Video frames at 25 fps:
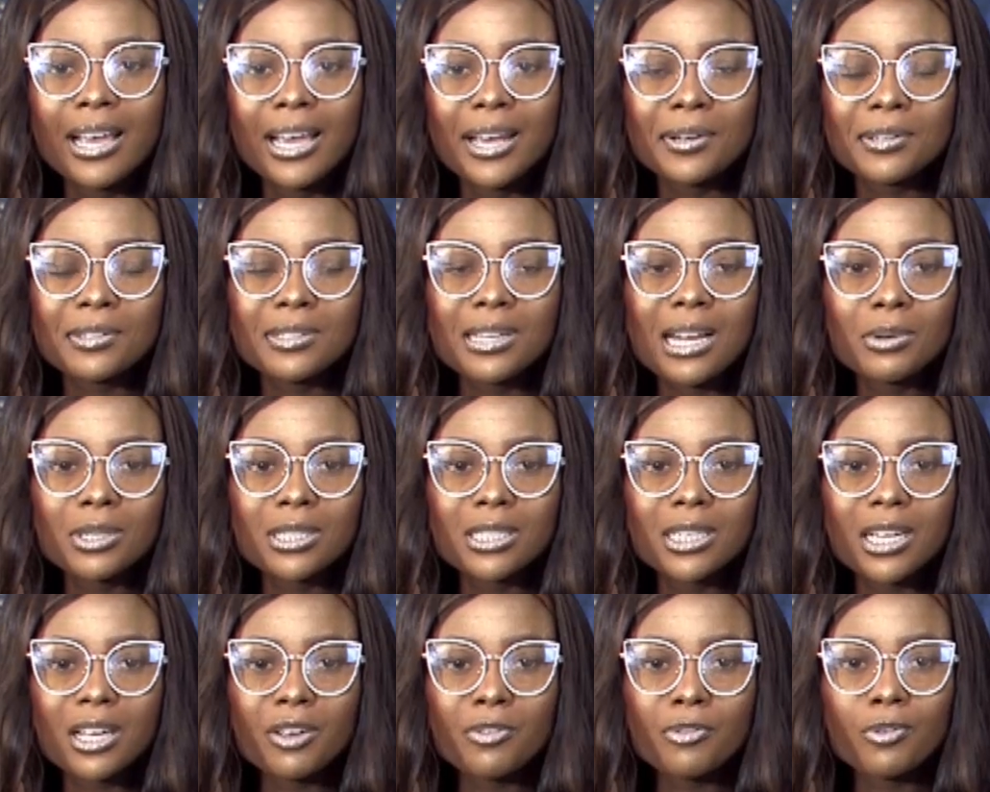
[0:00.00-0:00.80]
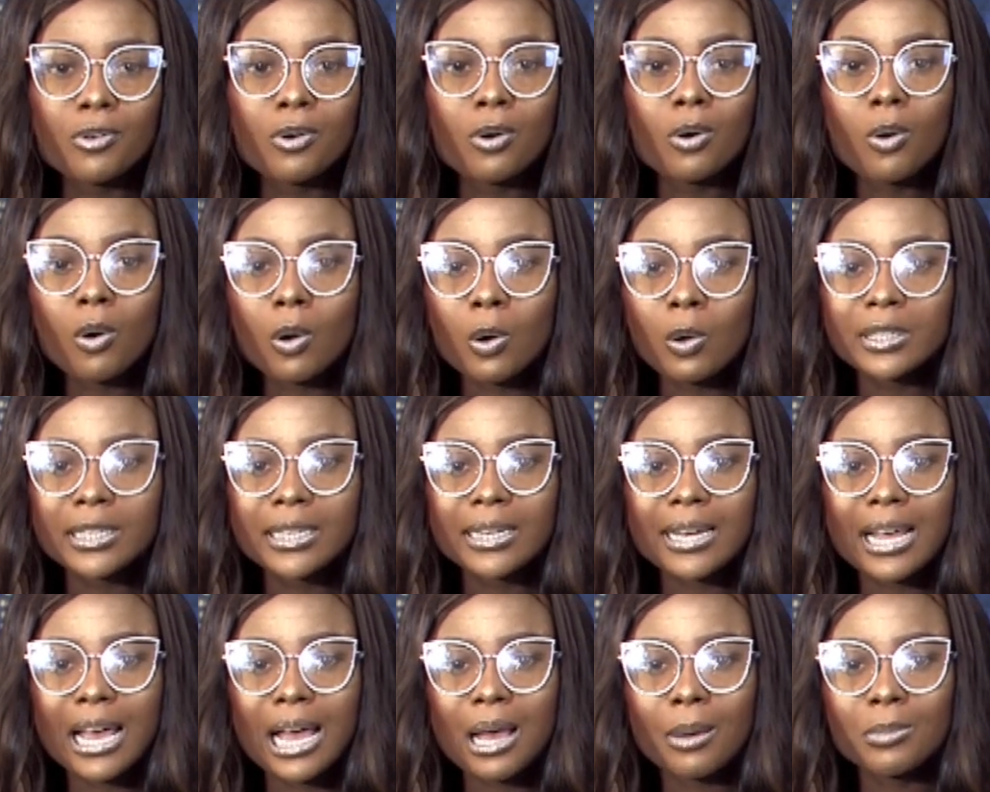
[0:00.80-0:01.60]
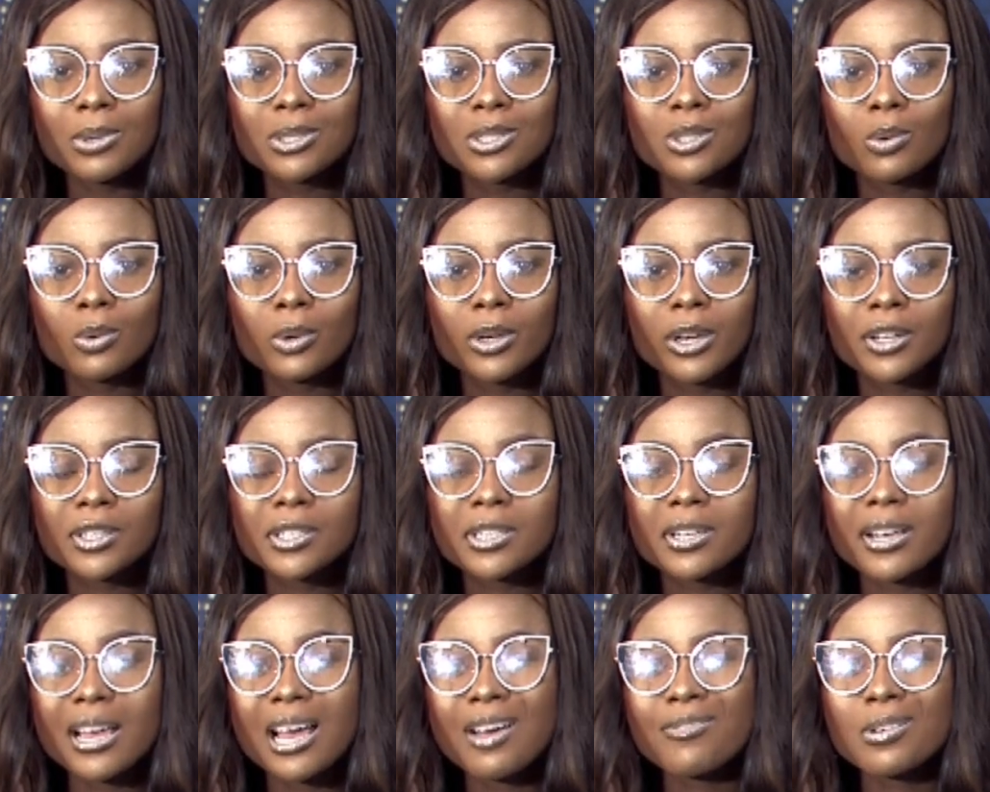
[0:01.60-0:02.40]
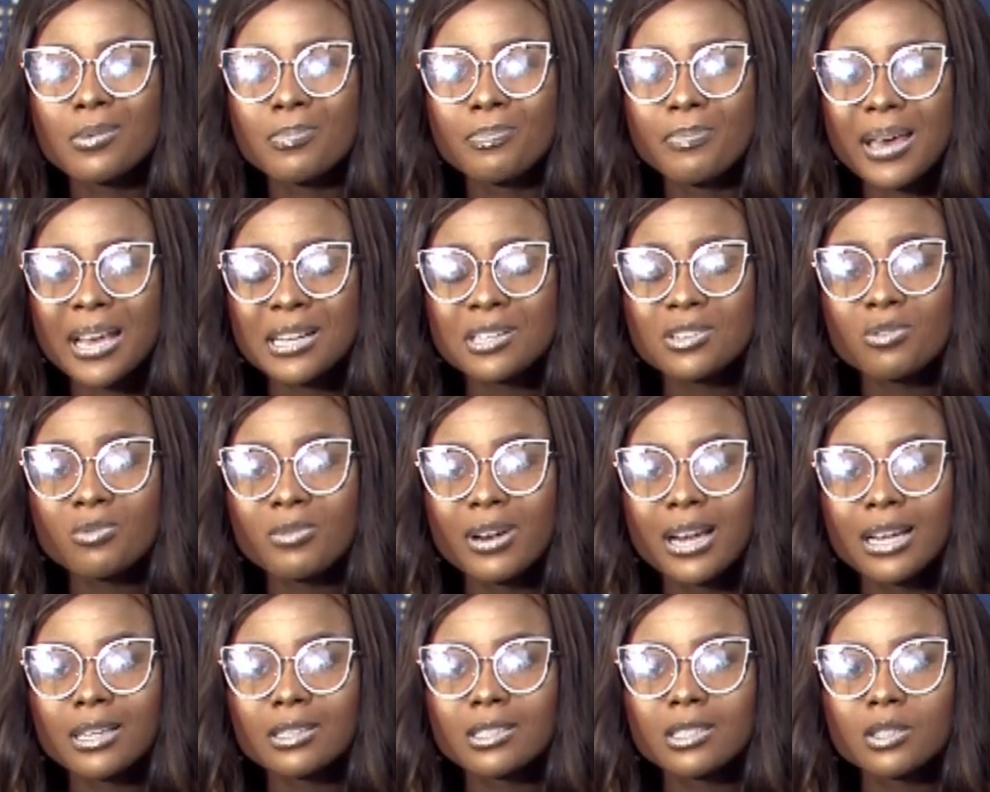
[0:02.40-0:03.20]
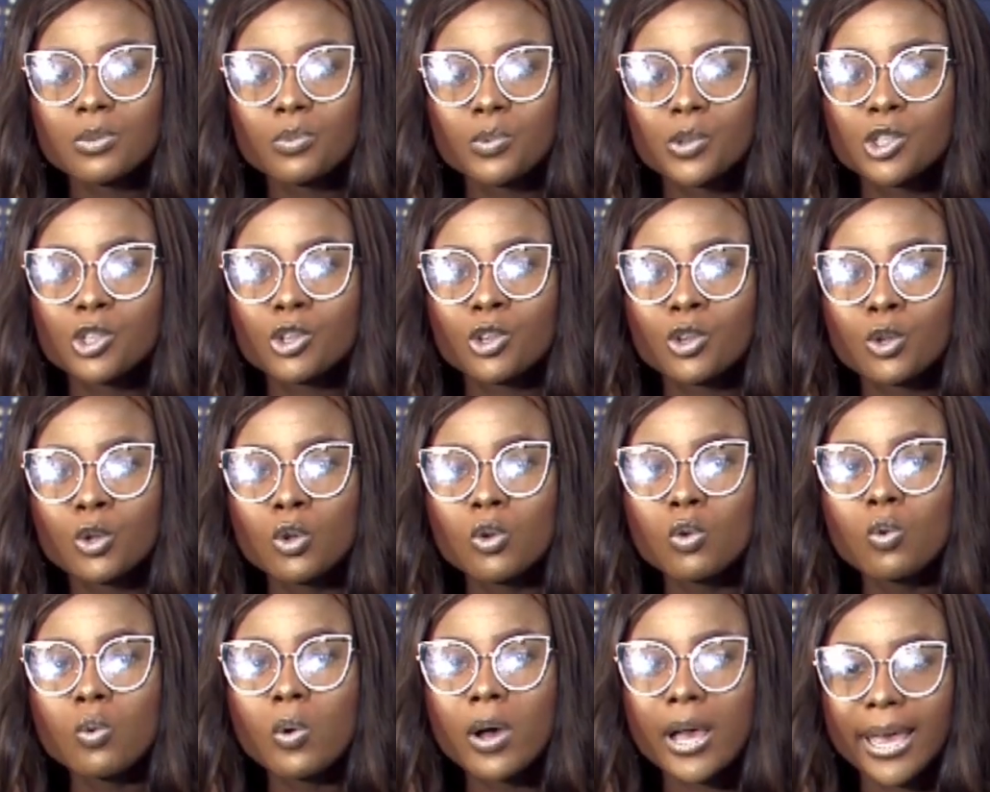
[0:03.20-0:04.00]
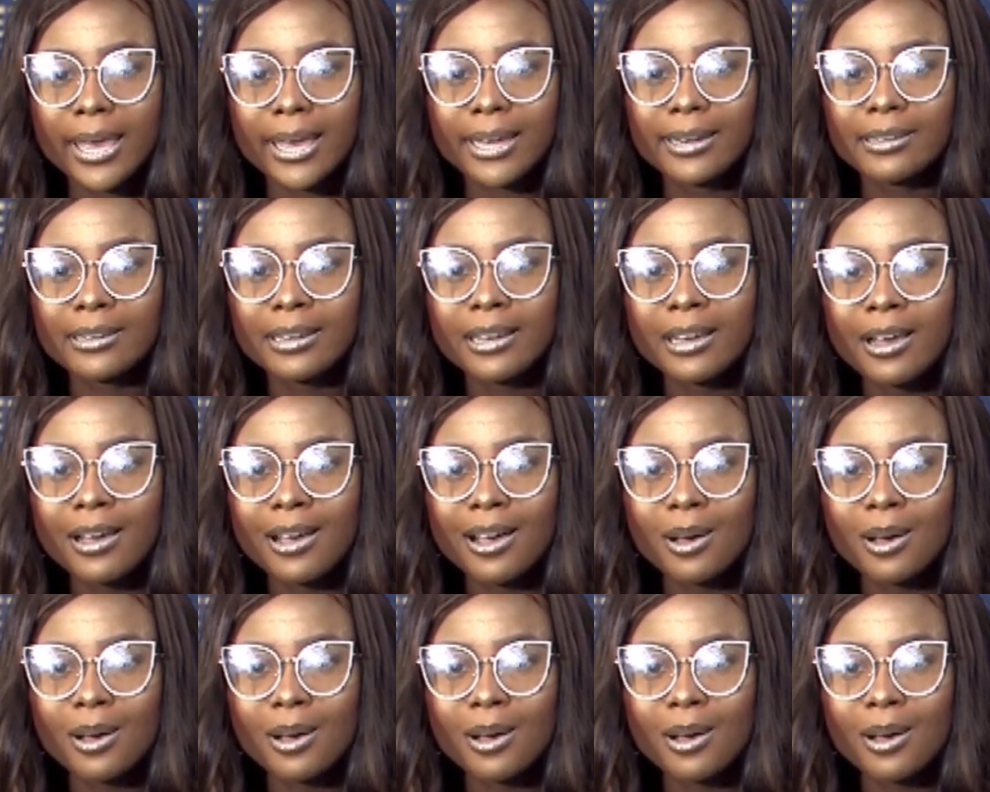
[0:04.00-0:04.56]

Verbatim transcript: It is now a day for all in Ambazonia to have a better rest with a cool head.